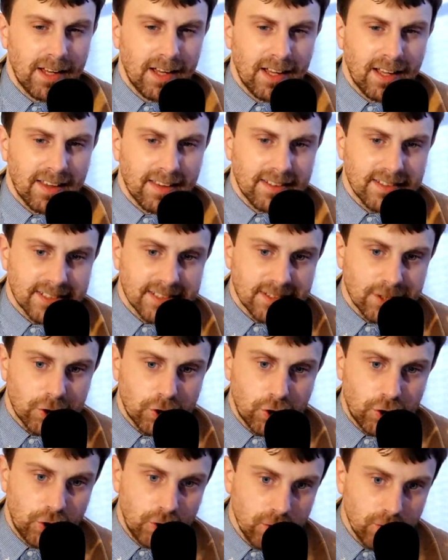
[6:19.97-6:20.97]
This is a
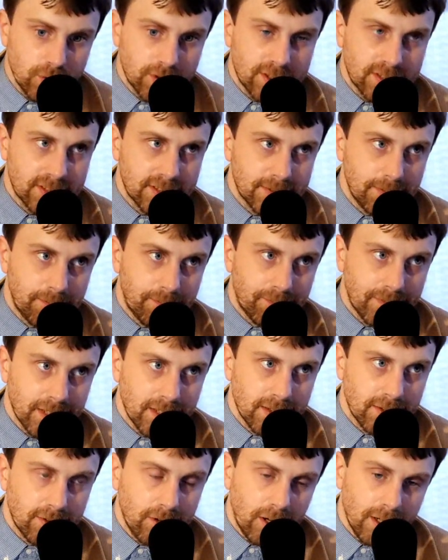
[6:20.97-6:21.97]
juice
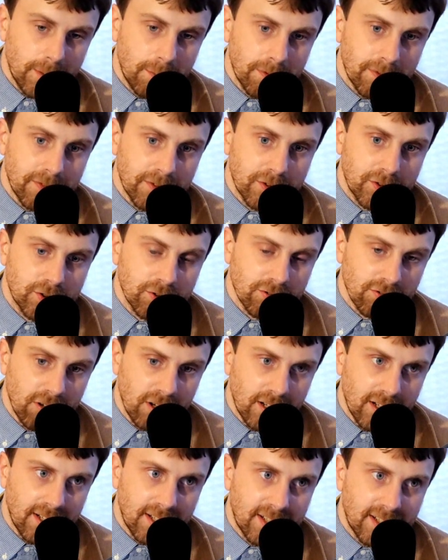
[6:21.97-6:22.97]
type of a
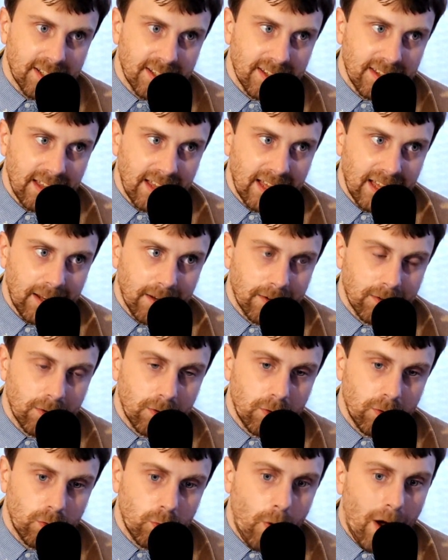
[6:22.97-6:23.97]
drink that
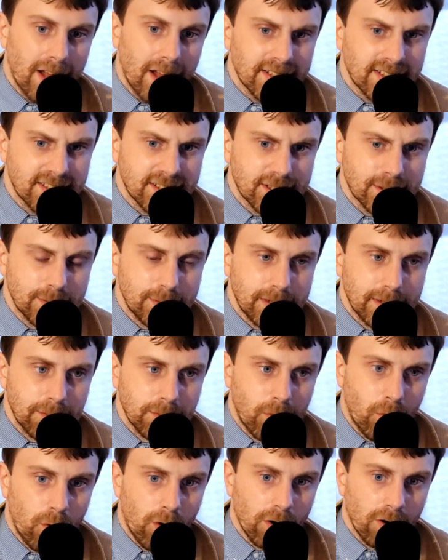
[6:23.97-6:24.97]
wants to be
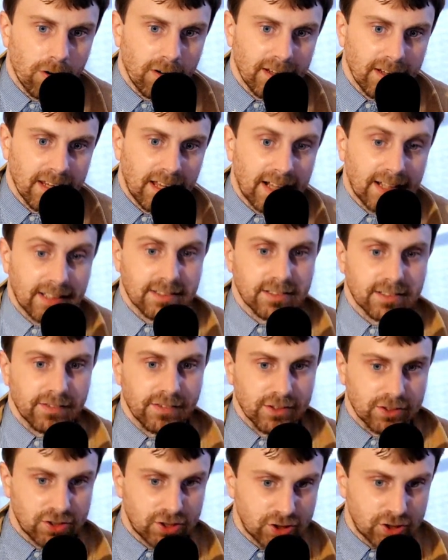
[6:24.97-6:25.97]
more in lines of
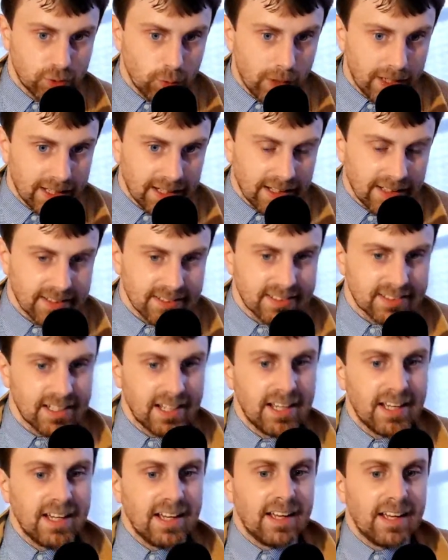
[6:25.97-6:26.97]
the sweetness
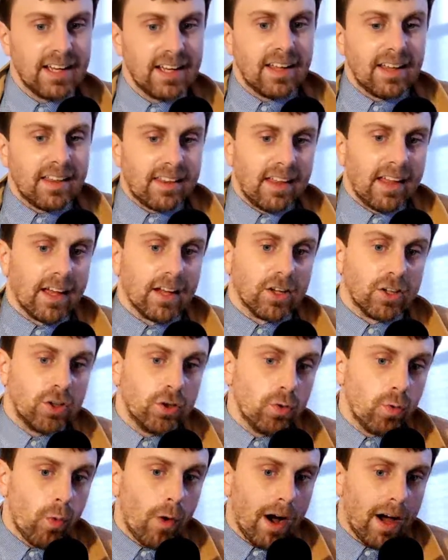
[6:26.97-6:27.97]
that
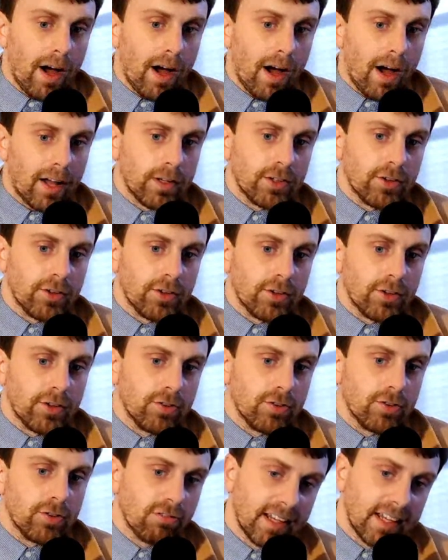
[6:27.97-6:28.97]
you want when you're
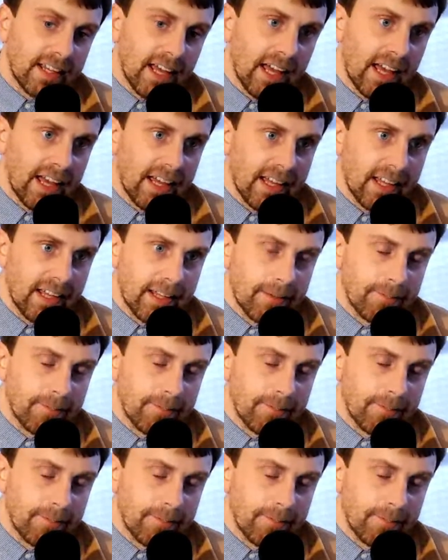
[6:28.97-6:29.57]
drinking a